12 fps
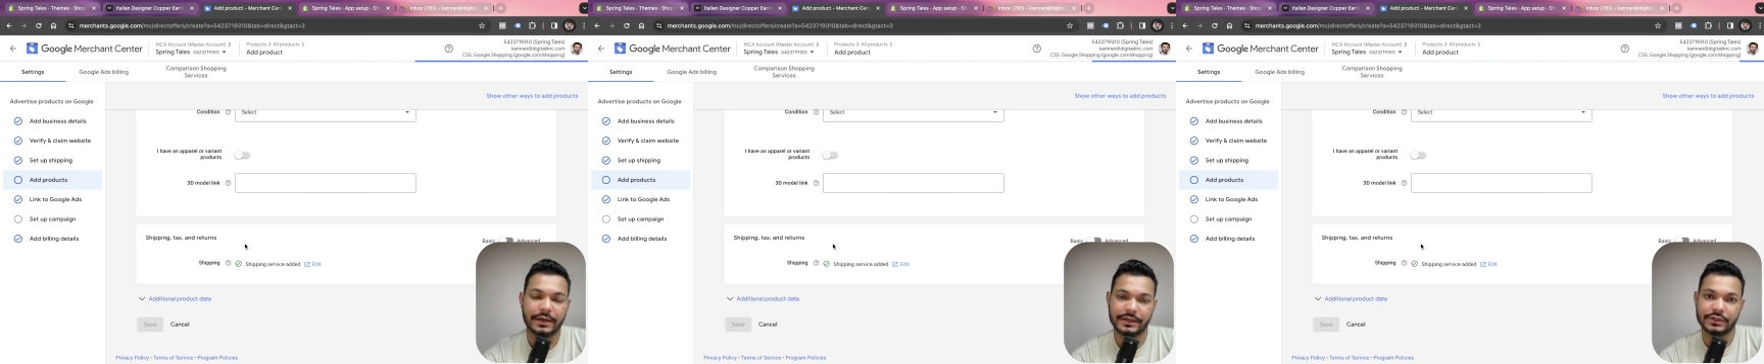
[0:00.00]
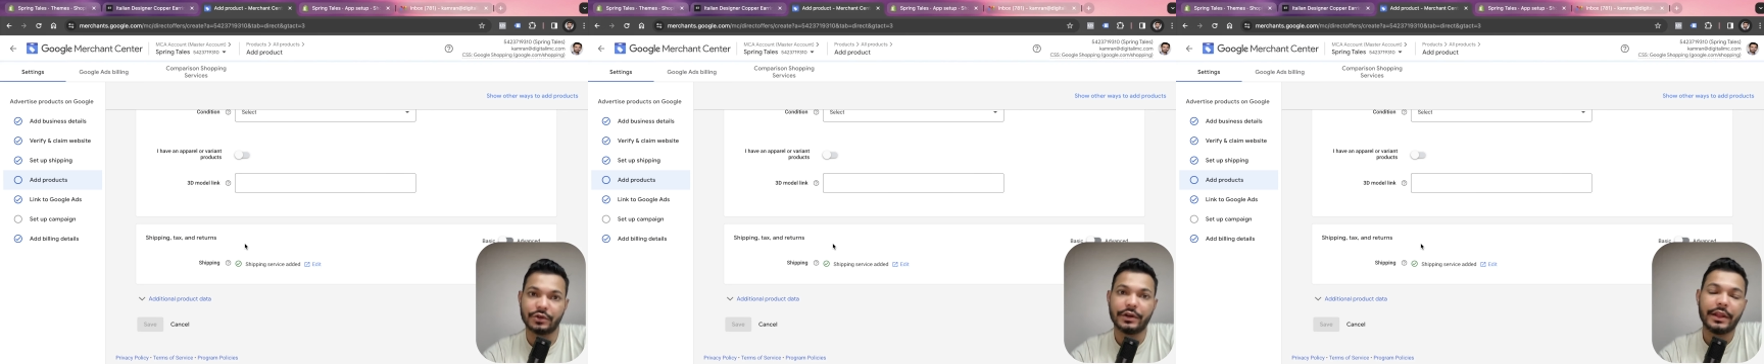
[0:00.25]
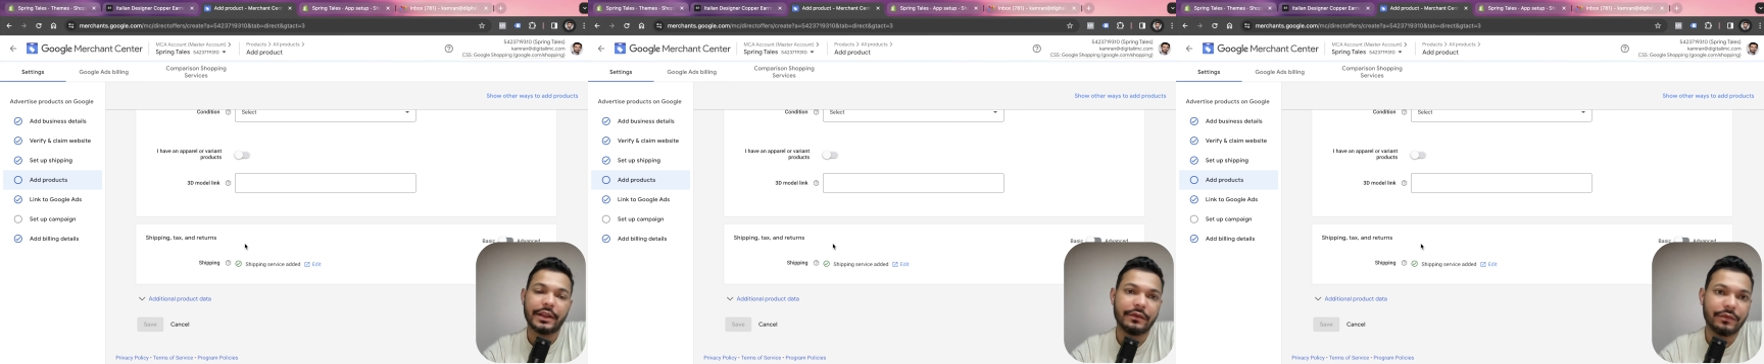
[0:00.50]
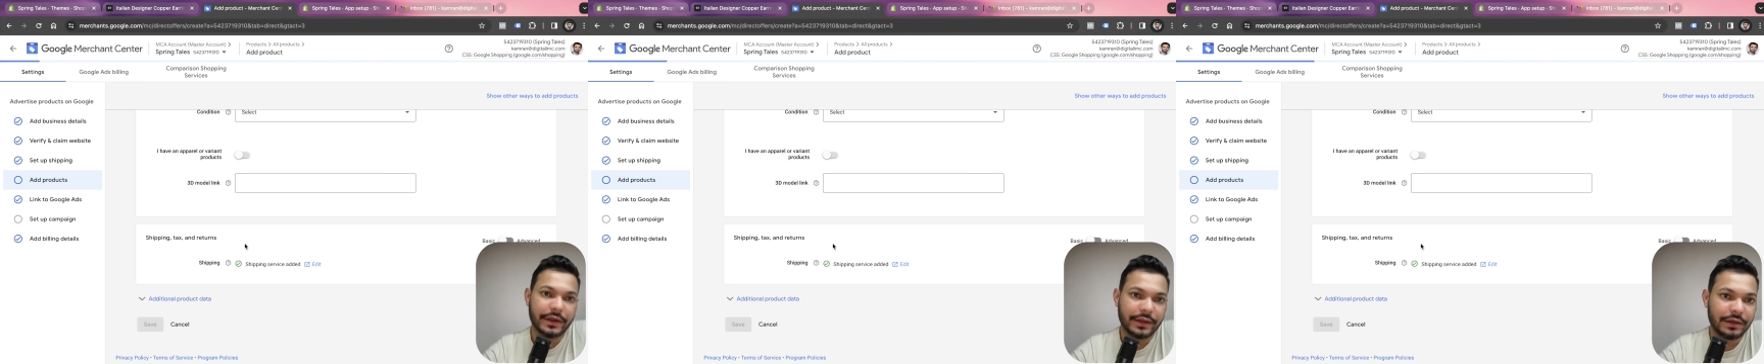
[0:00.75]
It's going to take a
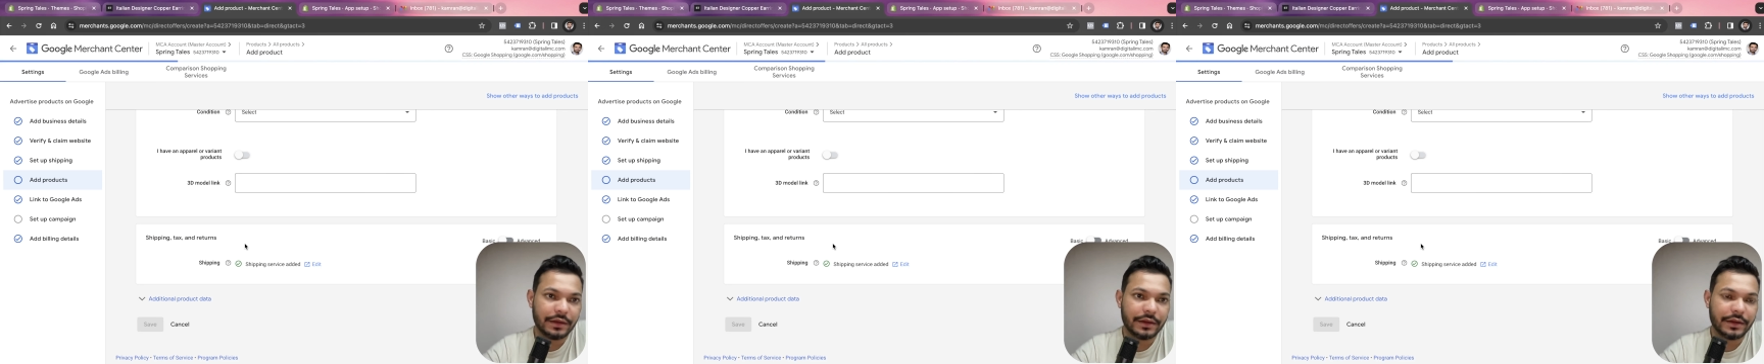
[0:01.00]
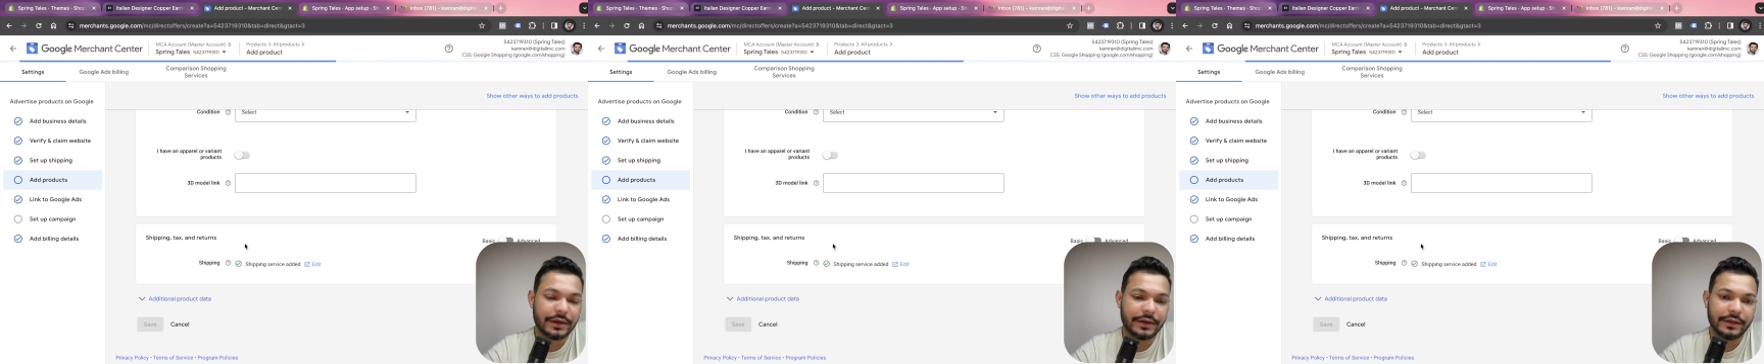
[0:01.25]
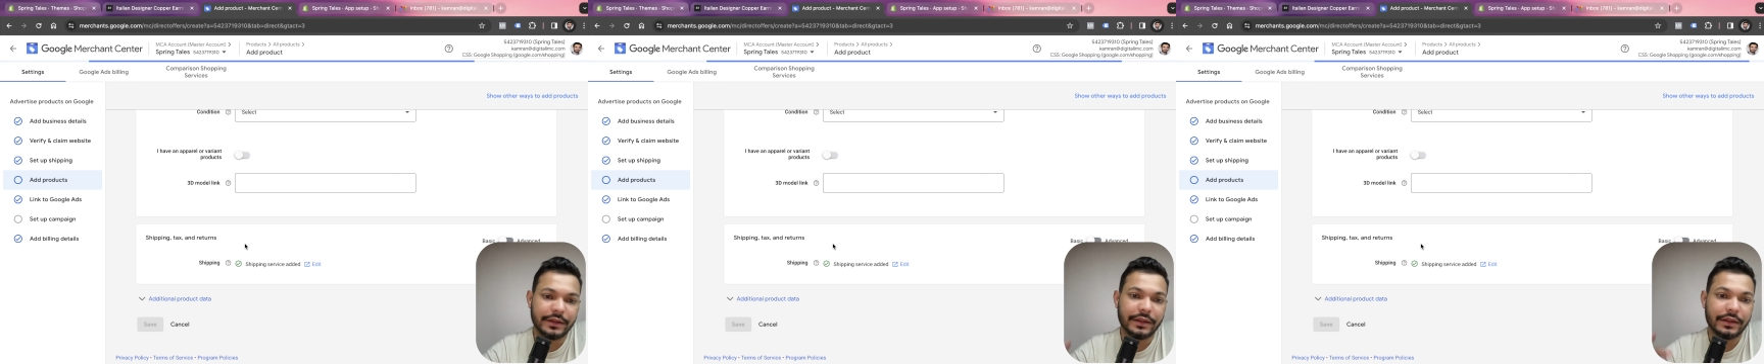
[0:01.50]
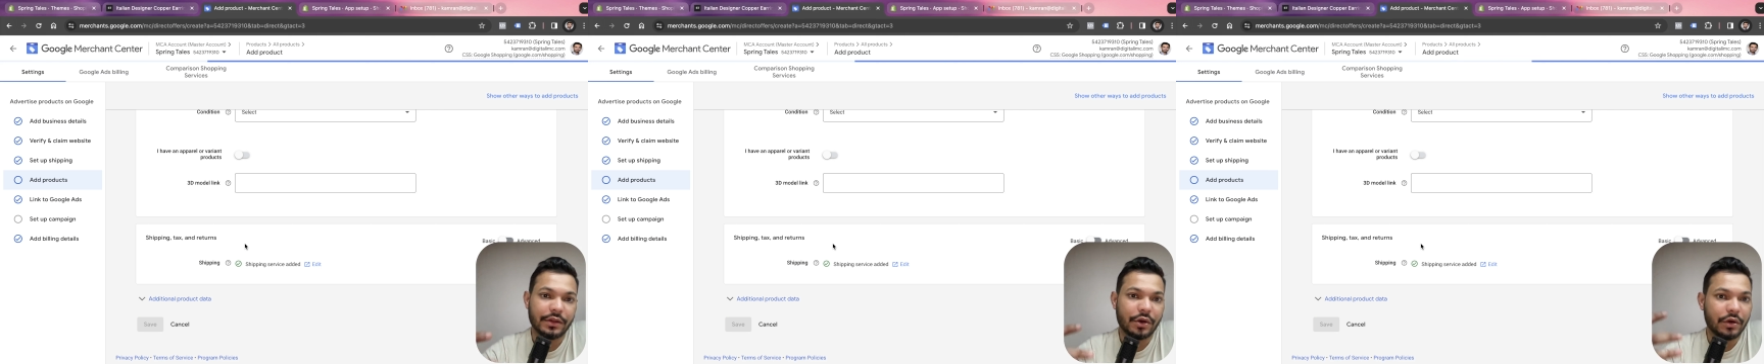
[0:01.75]
while, and
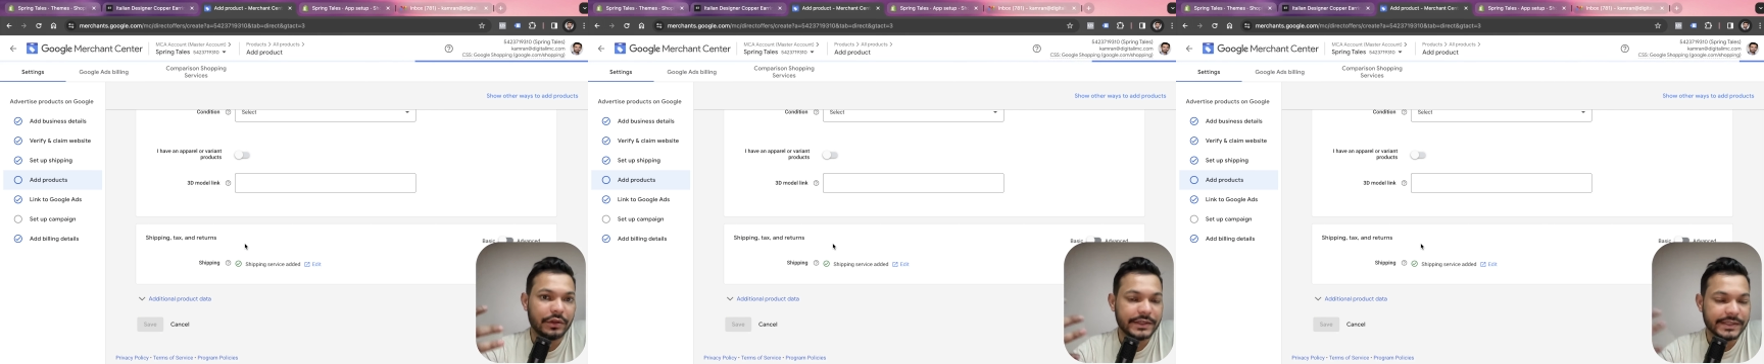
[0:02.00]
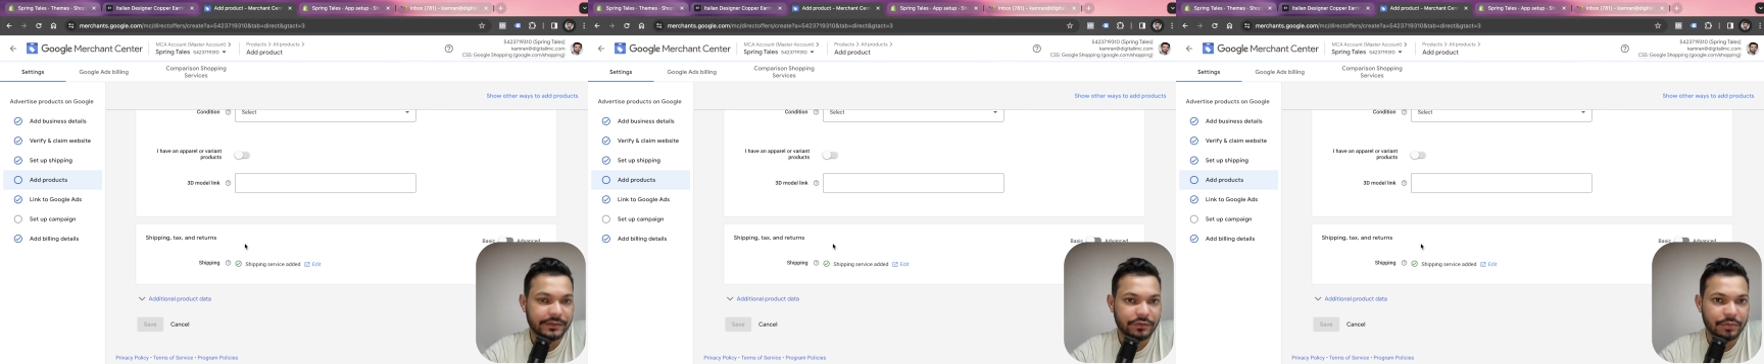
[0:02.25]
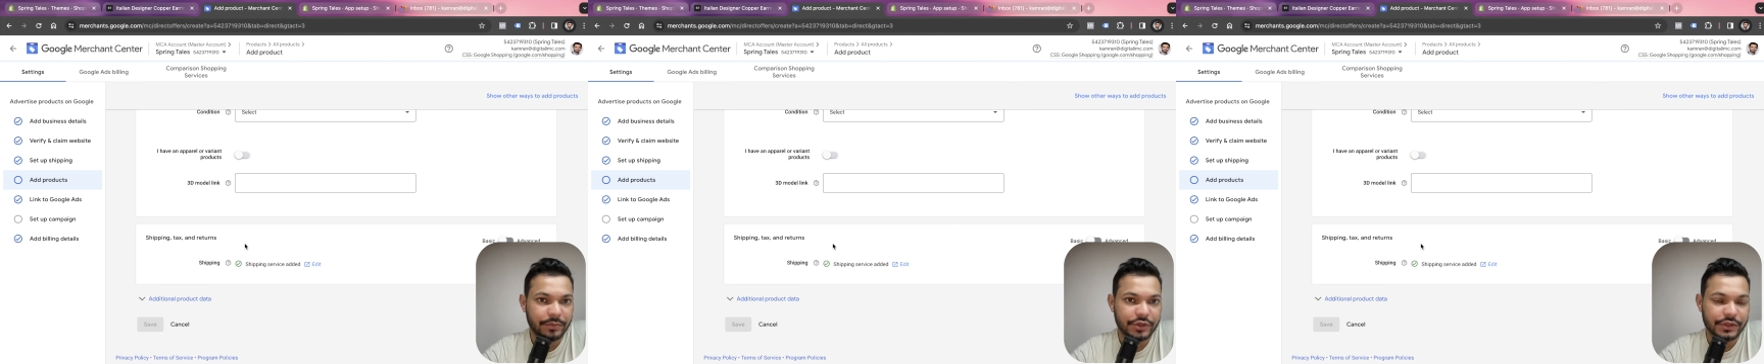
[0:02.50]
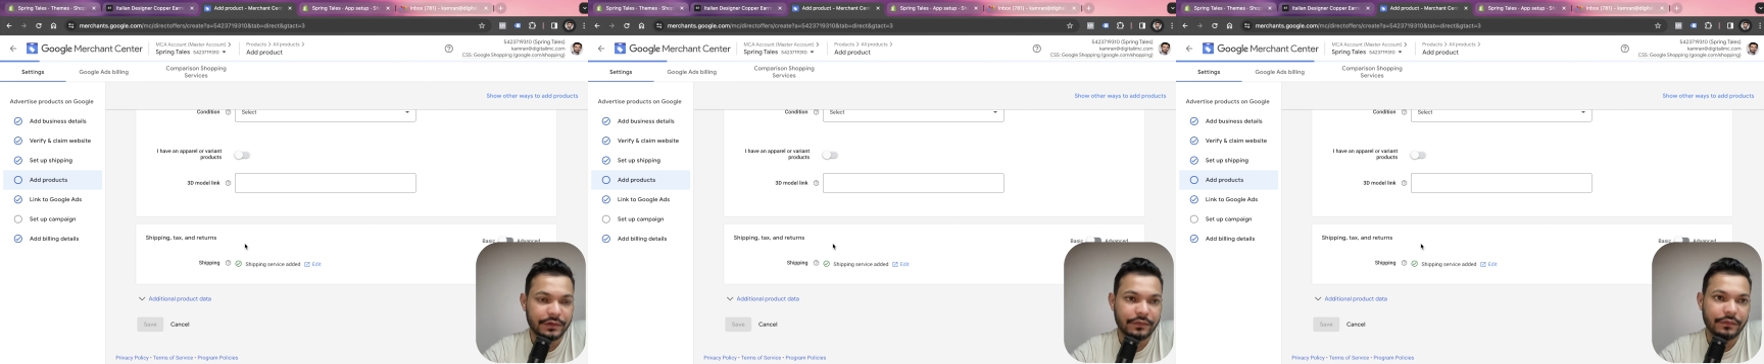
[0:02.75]
then all this
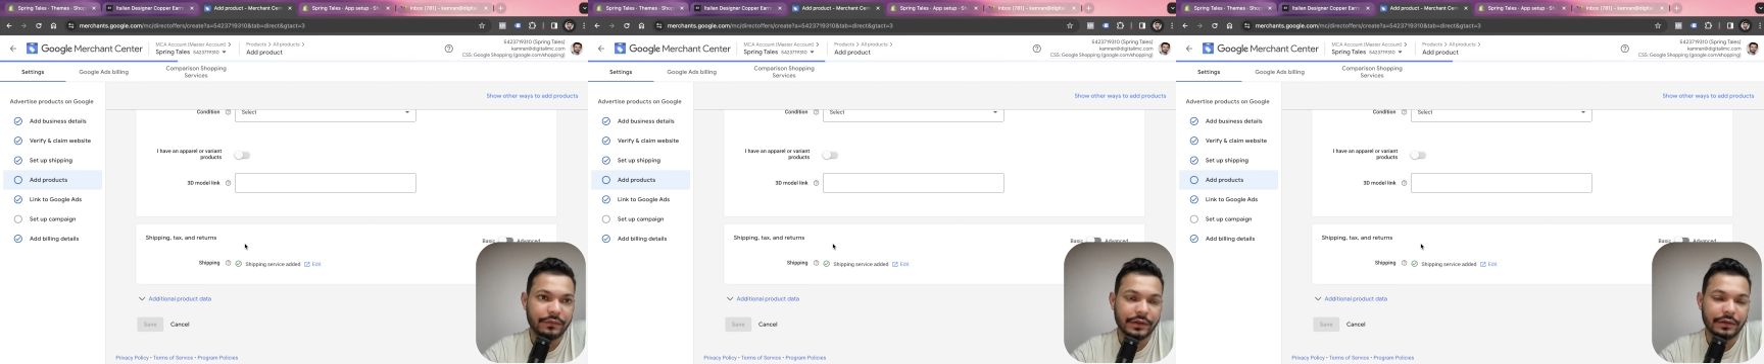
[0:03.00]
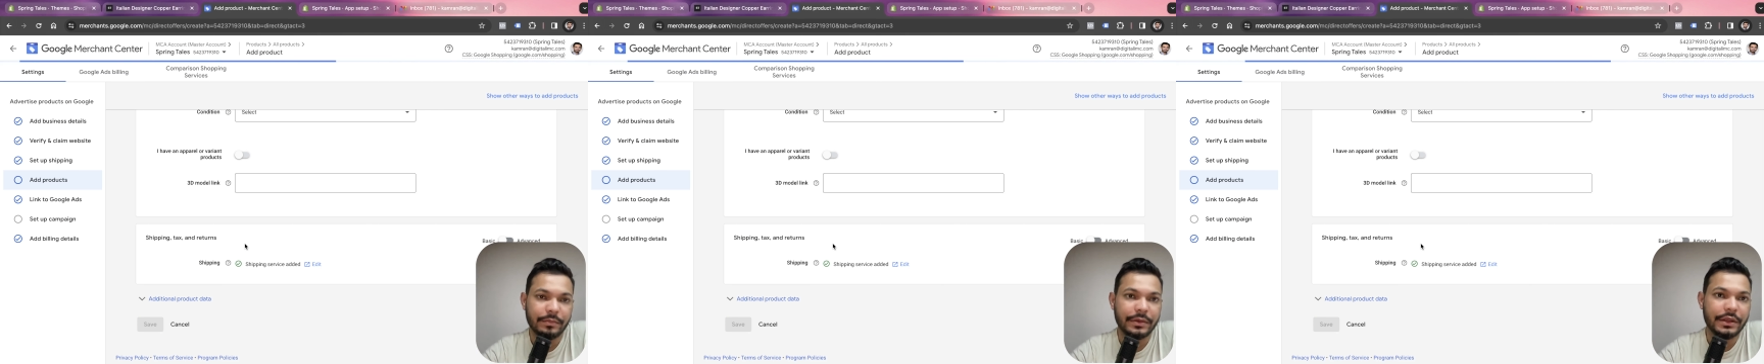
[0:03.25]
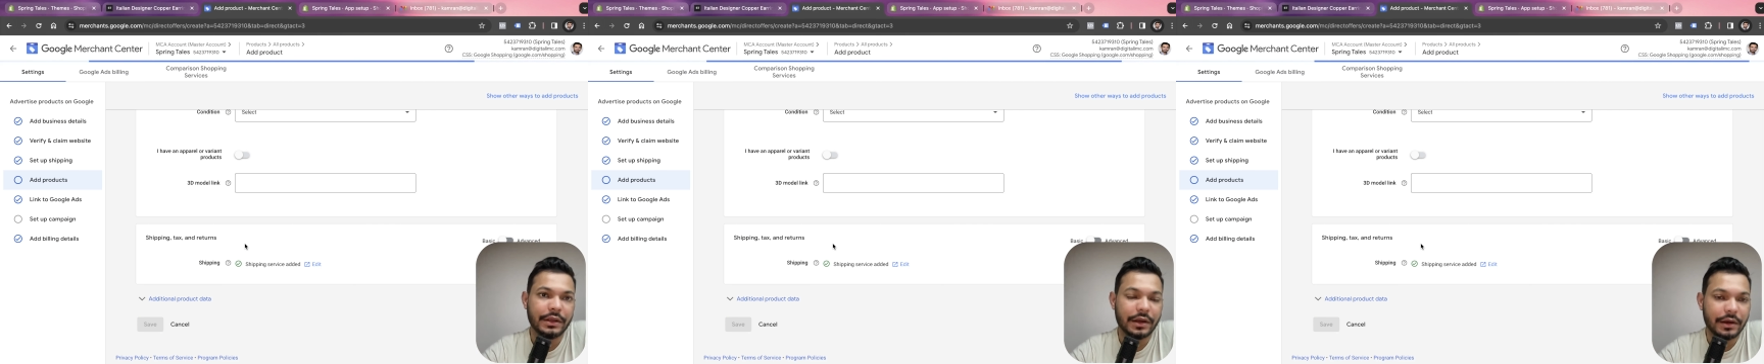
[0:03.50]
information will be